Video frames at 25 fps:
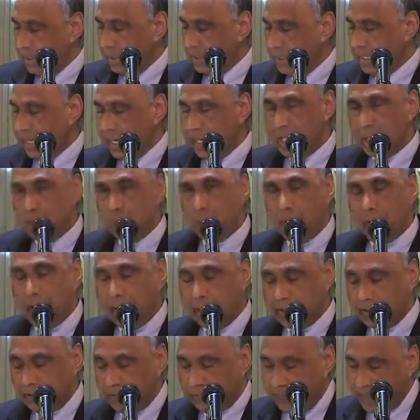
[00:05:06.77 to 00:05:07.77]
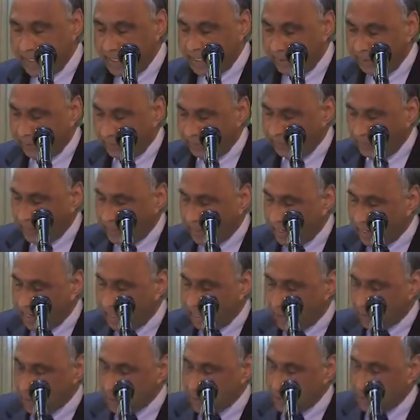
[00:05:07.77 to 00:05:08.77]
That is why the Freedom
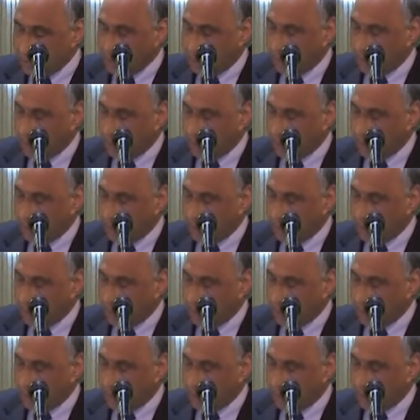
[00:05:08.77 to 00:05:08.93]
House, the